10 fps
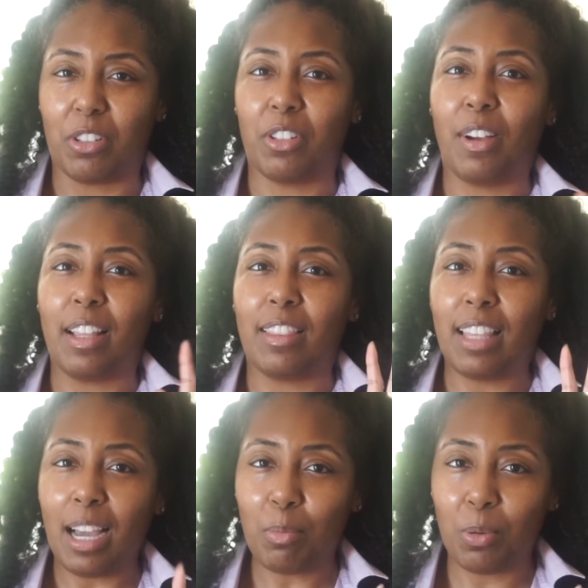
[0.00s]
So at
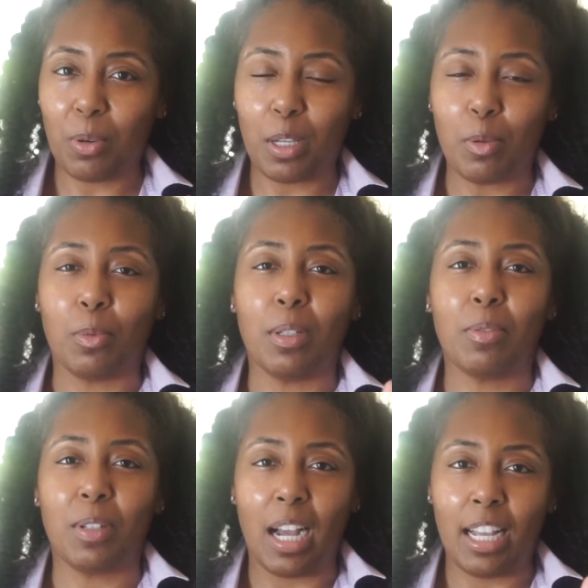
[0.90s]
that point,
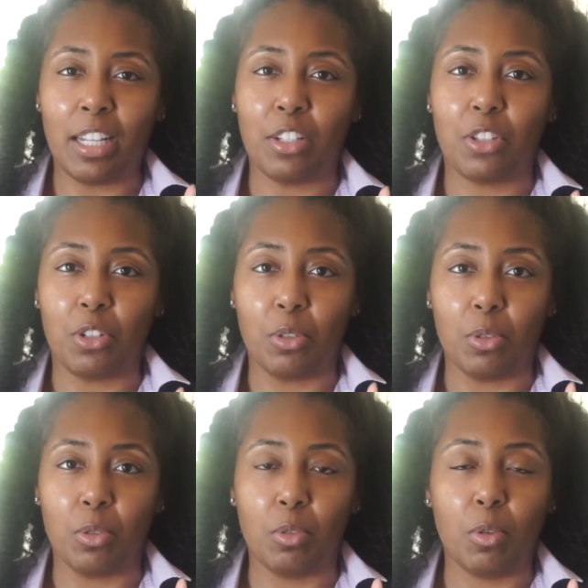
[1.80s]
we've gotten
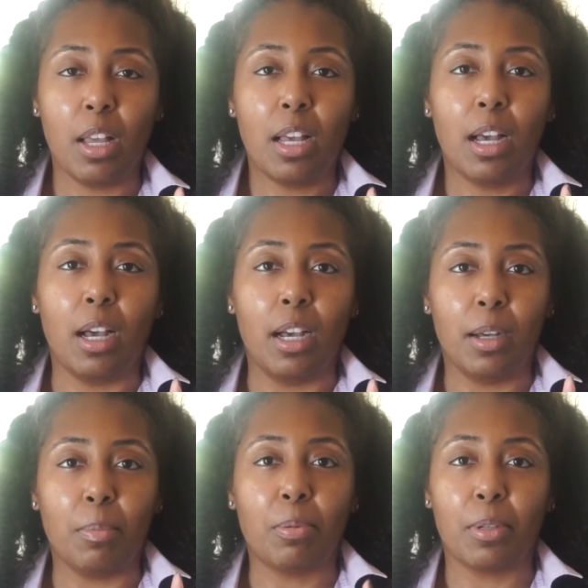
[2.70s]
to
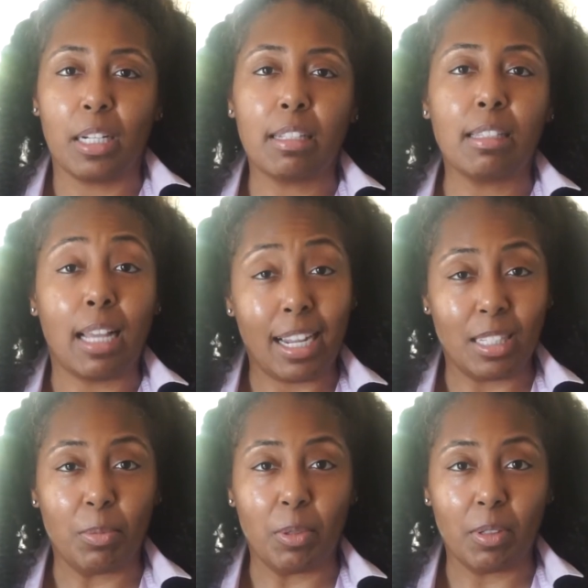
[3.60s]
a pretty
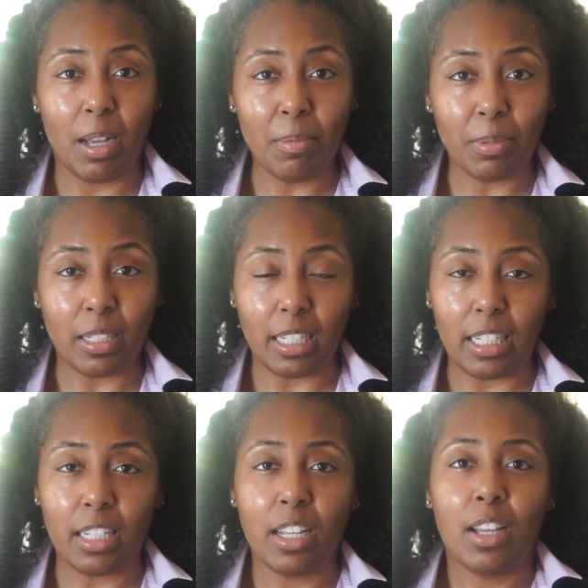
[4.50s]
sizable
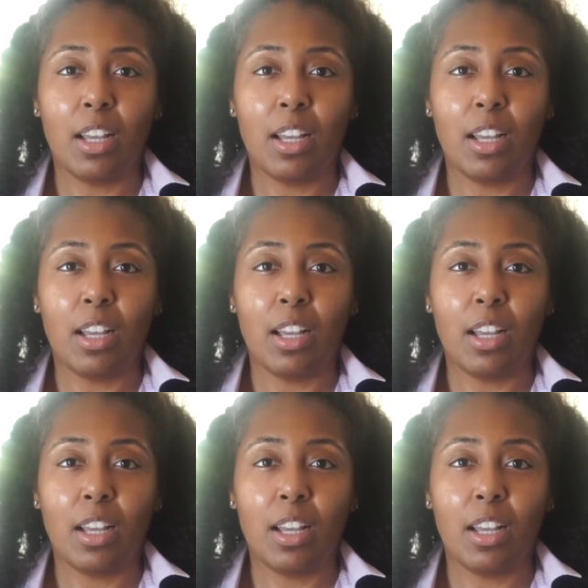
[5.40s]
company,